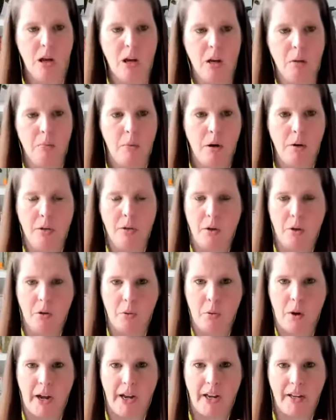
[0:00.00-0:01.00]
Um,
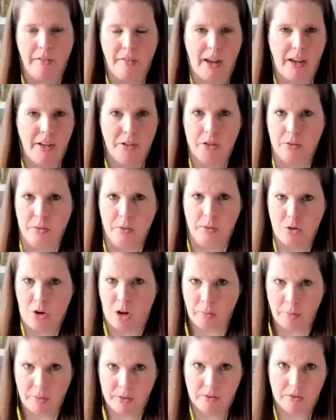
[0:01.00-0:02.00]
although I have had to
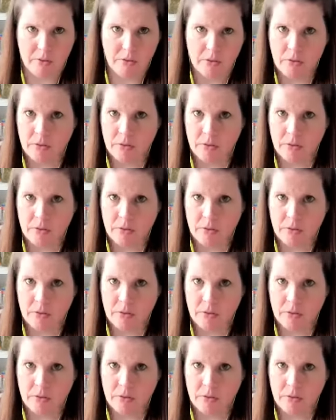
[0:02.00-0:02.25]
adopt